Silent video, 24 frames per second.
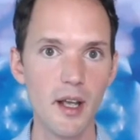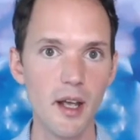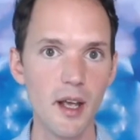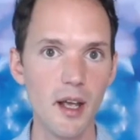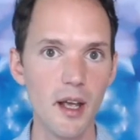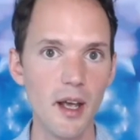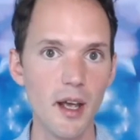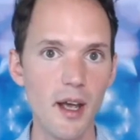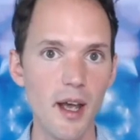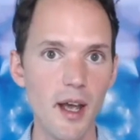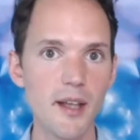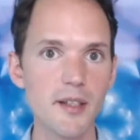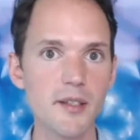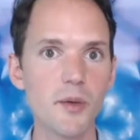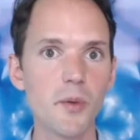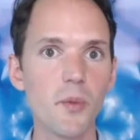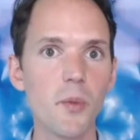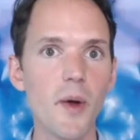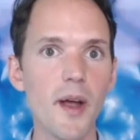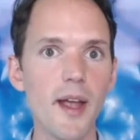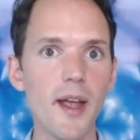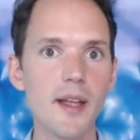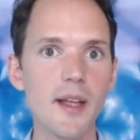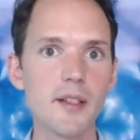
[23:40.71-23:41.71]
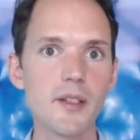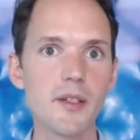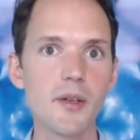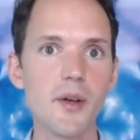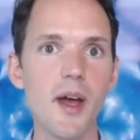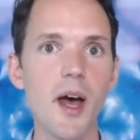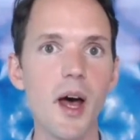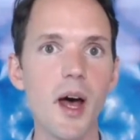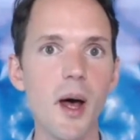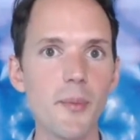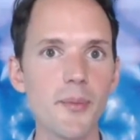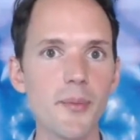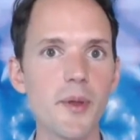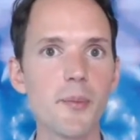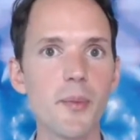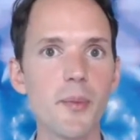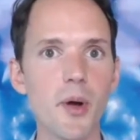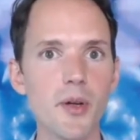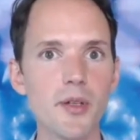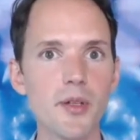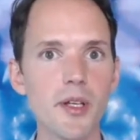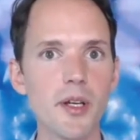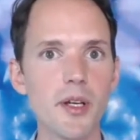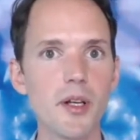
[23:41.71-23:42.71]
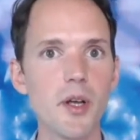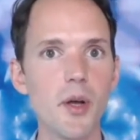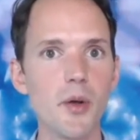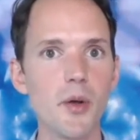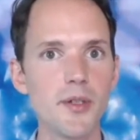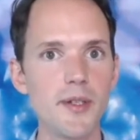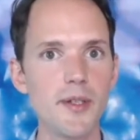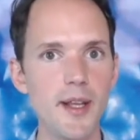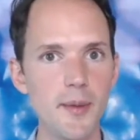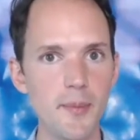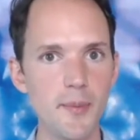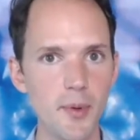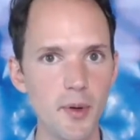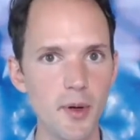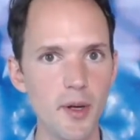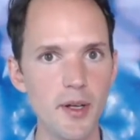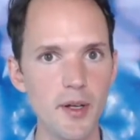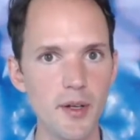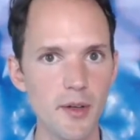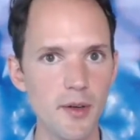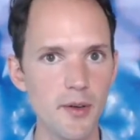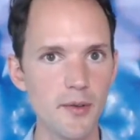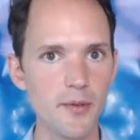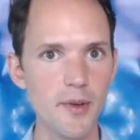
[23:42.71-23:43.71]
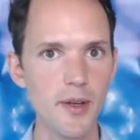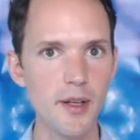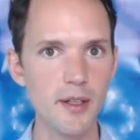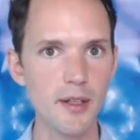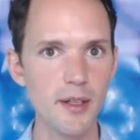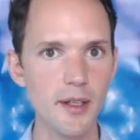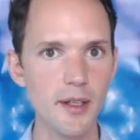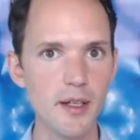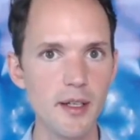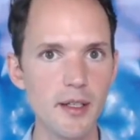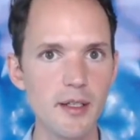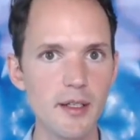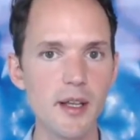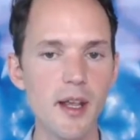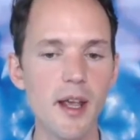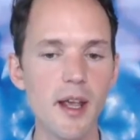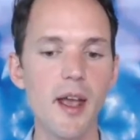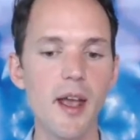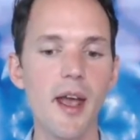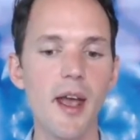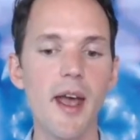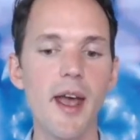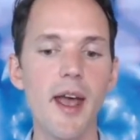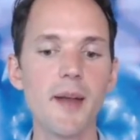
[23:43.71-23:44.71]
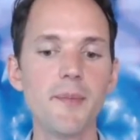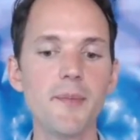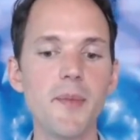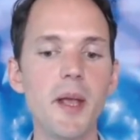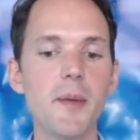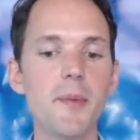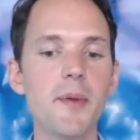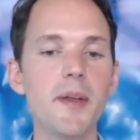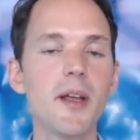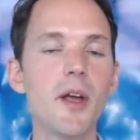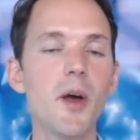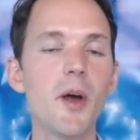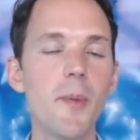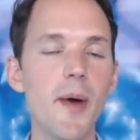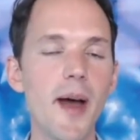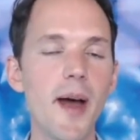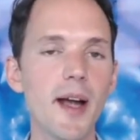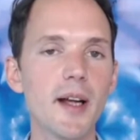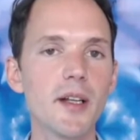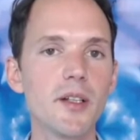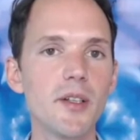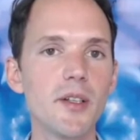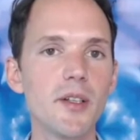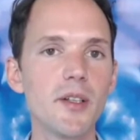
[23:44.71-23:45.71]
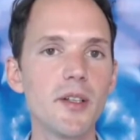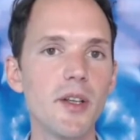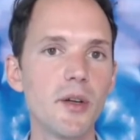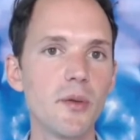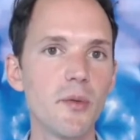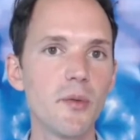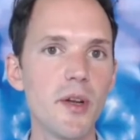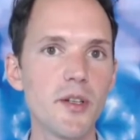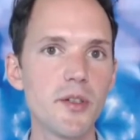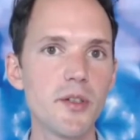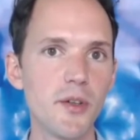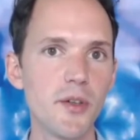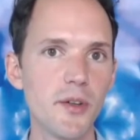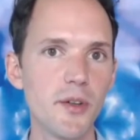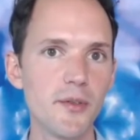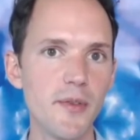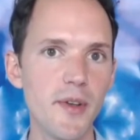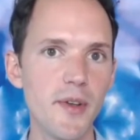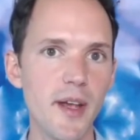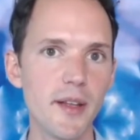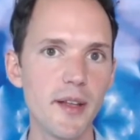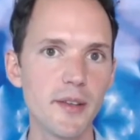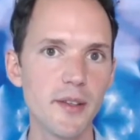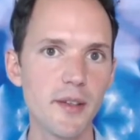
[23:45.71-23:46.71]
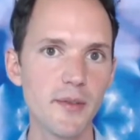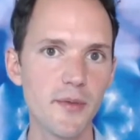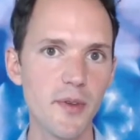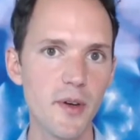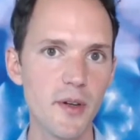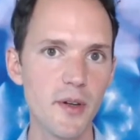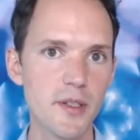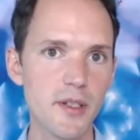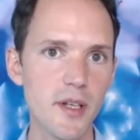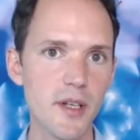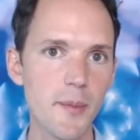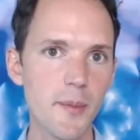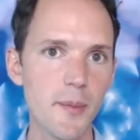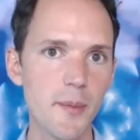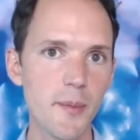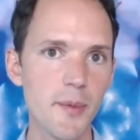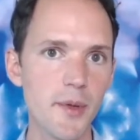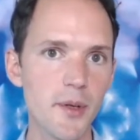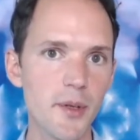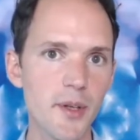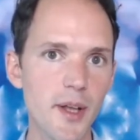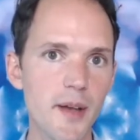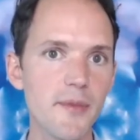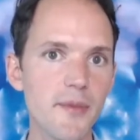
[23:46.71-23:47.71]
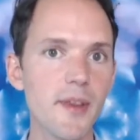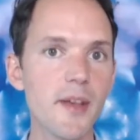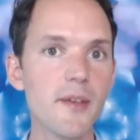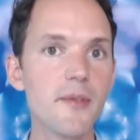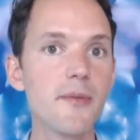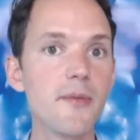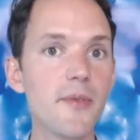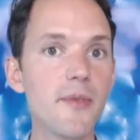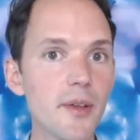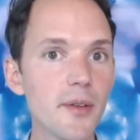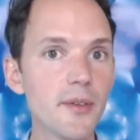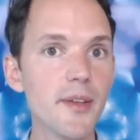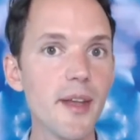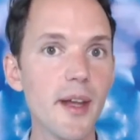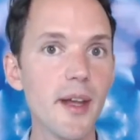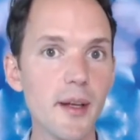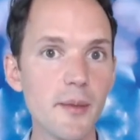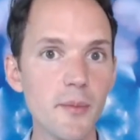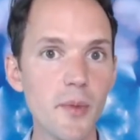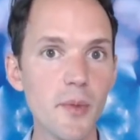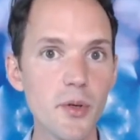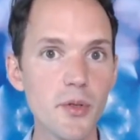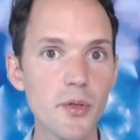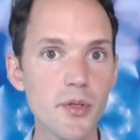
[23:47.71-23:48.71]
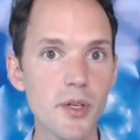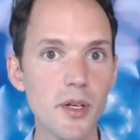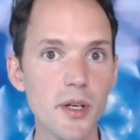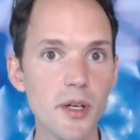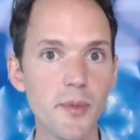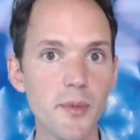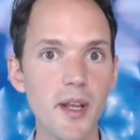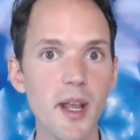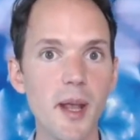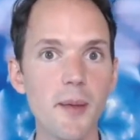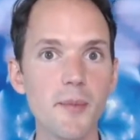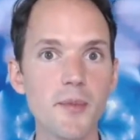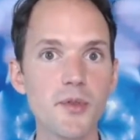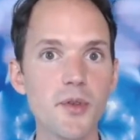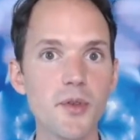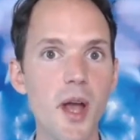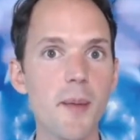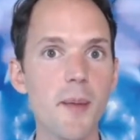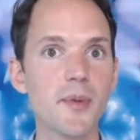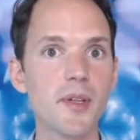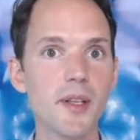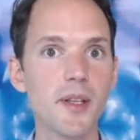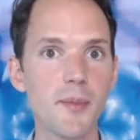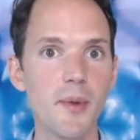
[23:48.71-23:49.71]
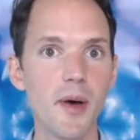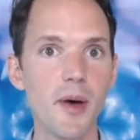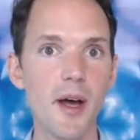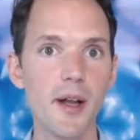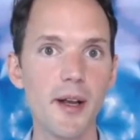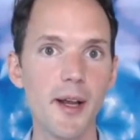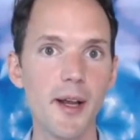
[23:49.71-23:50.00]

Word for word: as a way to help the person go deeper into their feelings and maybe go back to the original event the first time in their life they felt that emotion and became trapped in the body